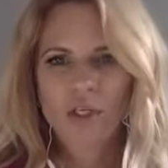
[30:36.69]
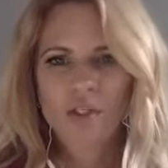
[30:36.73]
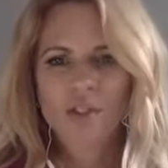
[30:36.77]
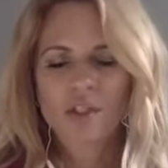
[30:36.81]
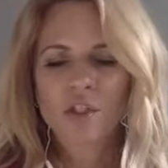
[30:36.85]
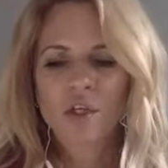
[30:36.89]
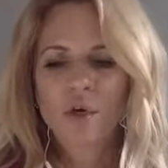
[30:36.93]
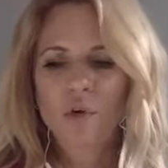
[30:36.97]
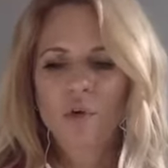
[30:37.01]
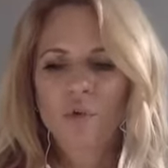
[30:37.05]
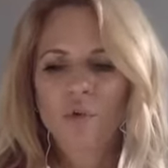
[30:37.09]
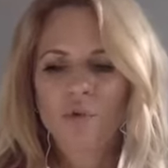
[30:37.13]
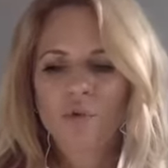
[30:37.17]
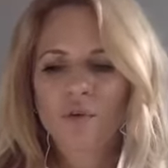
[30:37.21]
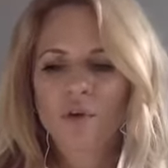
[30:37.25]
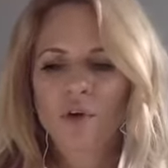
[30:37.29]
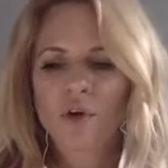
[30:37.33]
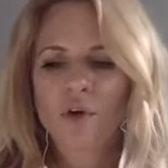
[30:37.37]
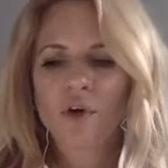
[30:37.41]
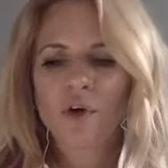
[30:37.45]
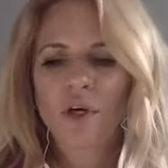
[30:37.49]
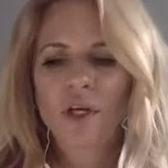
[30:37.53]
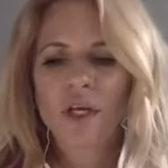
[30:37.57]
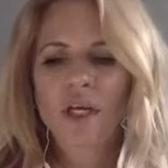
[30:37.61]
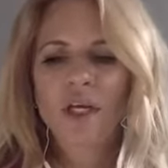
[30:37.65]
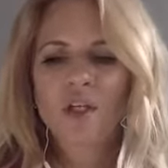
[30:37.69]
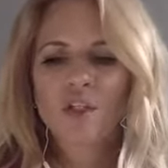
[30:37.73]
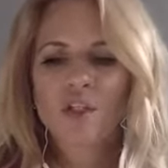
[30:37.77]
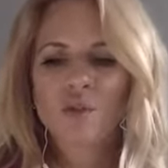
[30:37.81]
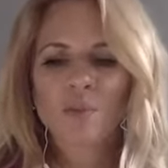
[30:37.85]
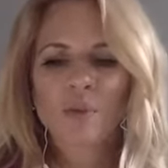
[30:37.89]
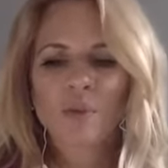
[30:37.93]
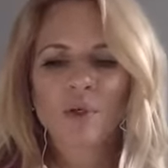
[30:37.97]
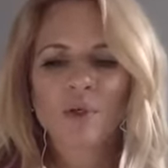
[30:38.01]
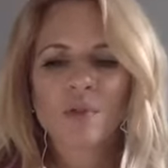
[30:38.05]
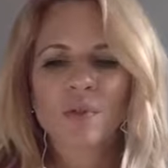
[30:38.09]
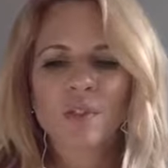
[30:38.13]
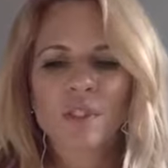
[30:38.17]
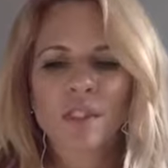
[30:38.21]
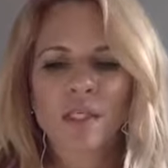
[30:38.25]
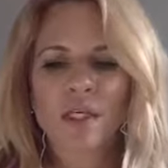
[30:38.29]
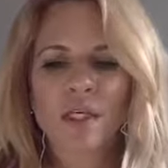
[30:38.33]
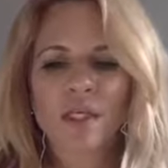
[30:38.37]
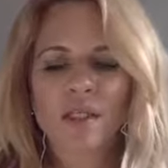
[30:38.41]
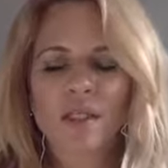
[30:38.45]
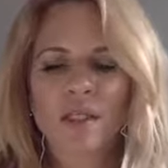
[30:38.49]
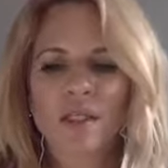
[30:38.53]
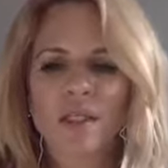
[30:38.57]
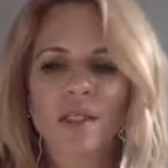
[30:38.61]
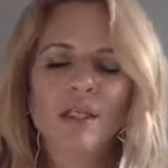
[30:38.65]
So for each
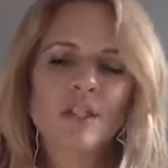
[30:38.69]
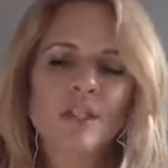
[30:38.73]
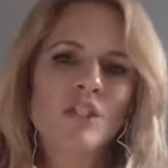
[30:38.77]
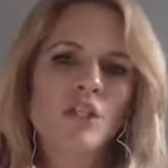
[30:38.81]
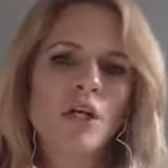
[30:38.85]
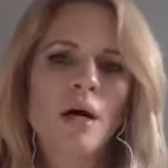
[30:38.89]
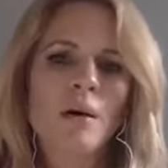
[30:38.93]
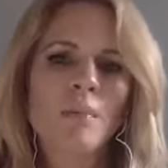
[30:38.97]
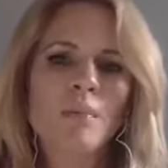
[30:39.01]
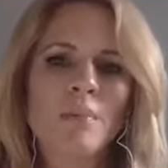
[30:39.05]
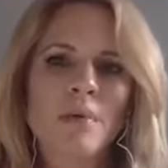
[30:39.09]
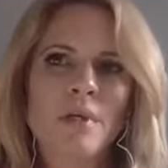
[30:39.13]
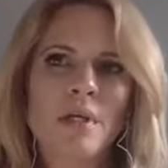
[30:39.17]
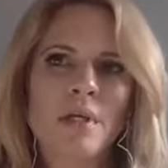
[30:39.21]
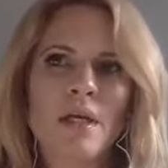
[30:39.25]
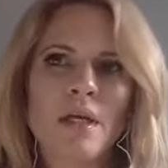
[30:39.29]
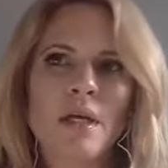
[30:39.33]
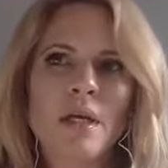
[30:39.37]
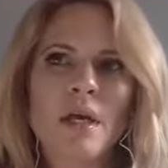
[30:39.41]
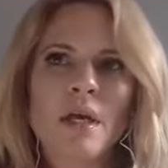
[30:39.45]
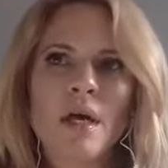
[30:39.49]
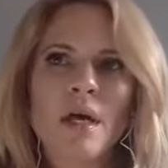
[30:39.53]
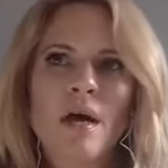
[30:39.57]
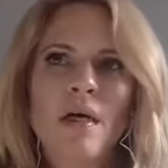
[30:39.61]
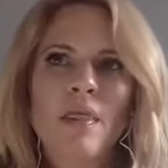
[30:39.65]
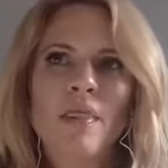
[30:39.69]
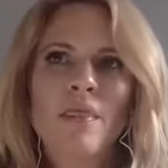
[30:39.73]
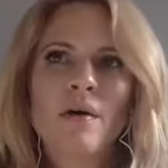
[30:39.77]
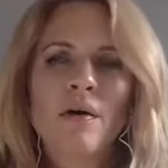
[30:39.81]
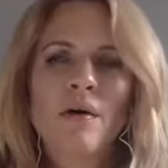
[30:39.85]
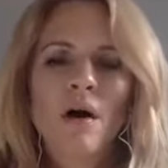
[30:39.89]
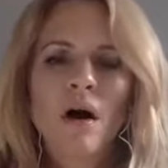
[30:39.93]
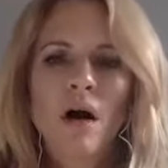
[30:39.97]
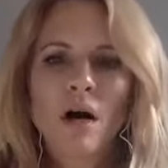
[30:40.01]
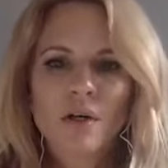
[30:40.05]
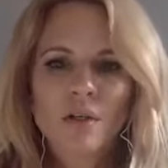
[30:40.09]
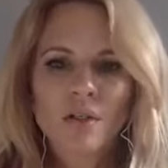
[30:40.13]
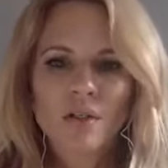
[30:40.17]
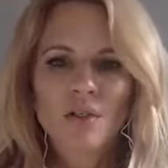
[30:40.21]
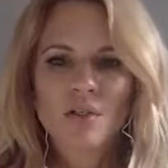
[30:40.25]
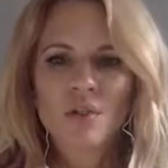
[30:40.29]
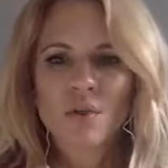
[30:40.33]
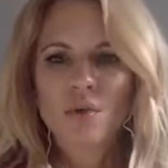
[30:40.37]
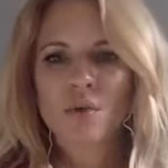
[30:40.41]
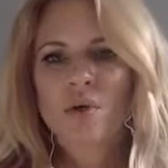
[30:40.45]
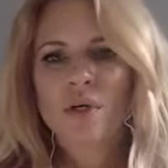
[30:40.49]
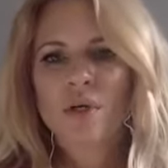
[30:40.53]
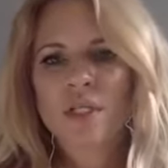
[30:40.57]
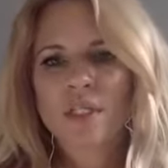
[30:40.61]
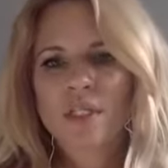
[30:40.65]
person in each company, there are
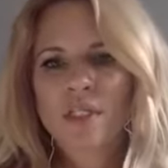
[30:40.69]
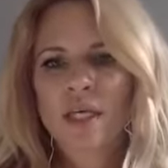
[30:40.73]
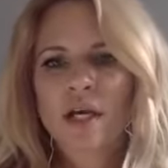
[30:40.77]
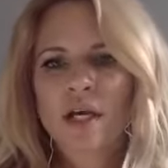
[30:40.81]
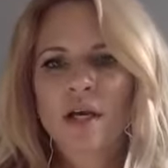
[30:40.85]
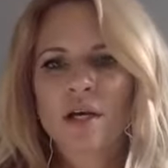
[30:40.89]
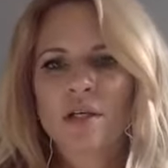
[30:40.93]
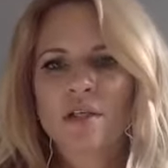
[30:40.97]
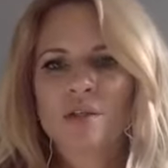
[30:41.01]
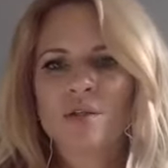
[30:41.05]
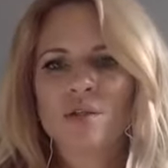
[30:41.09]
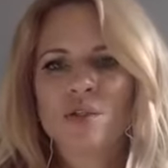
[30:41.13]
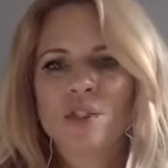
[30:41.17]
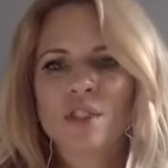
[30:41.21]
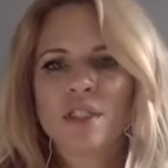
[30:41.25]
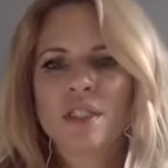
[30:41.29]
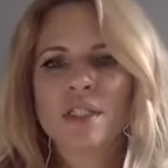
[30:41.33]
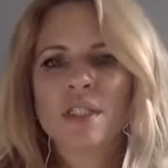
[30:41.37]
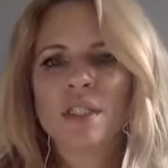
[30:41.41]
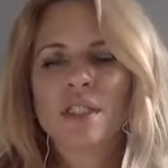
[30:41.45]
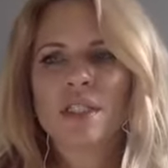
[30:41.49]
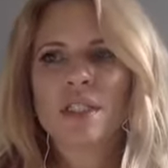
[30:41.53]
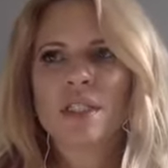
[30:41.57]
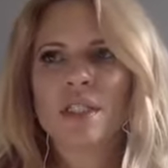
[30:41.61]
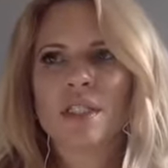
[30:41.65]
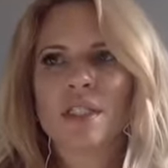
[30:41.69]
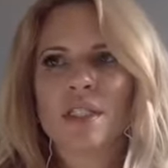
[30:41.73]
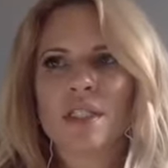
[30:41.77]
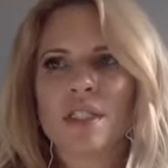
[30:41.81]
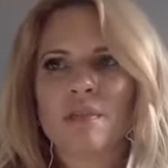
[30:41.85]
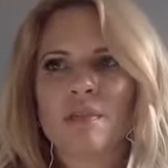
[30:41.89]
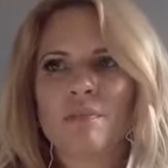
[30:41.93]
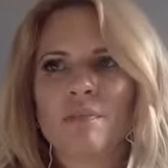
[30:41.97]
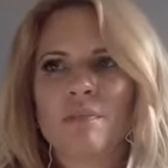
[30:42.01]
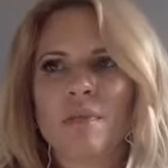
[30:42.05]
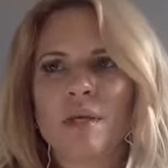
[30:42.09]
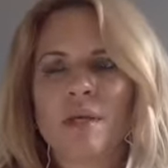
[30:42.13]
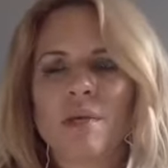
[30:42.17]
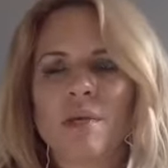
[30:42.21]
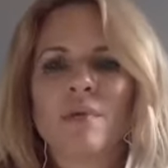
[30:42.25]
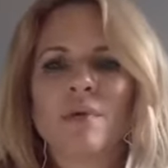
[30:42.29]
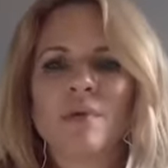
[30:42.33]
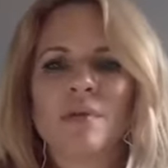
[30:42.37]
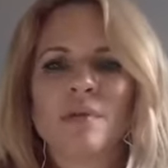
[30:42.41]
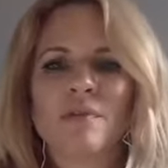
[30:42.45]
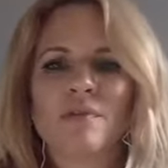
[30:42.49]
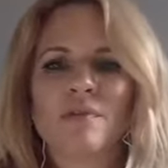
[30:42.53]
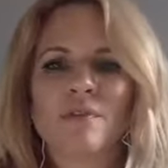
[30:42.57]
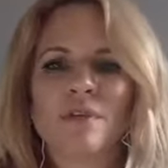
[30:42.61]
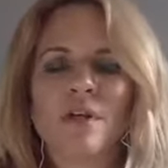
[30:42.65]
stories there, and you just need to be able
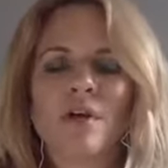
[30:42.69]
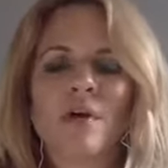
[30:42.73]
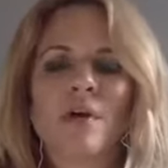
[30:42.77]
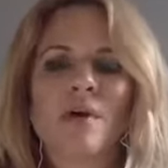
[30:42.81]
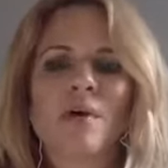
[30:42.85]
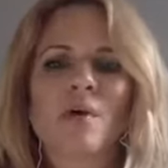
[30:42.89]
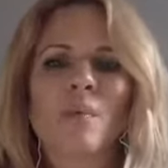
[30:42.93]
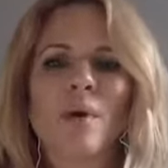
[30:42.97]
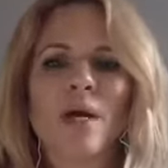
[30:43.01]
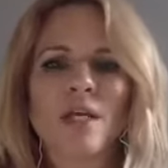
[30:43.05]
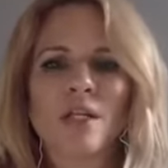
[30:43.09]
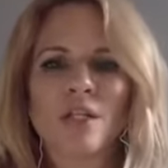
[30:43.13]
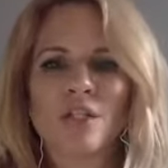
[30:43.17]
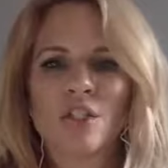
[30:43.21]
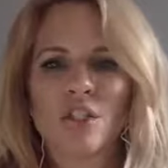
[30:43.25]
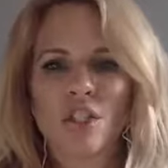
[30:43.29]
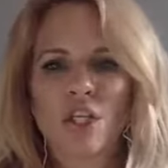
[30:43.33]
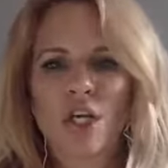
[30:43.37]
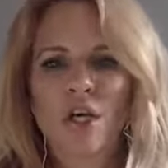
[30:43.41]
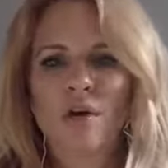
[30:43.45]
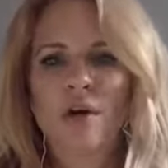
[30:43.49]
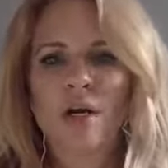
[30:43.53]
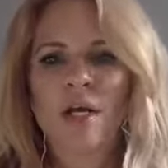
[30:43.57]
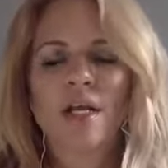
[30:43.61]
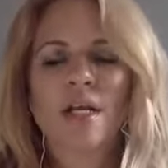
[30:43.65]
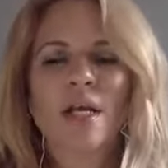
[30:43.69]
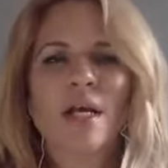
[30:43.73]
to figure out a way to share it.